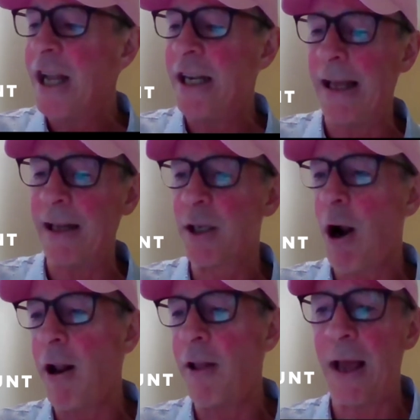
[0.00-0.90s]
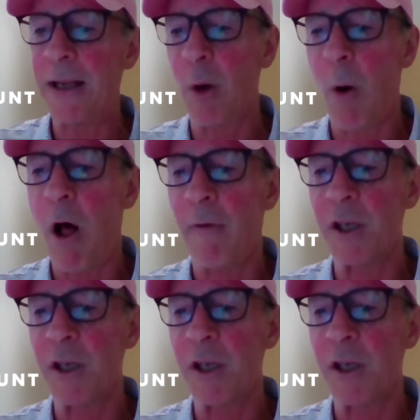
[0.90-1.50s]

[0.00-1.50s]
to get started. Thanks to all of our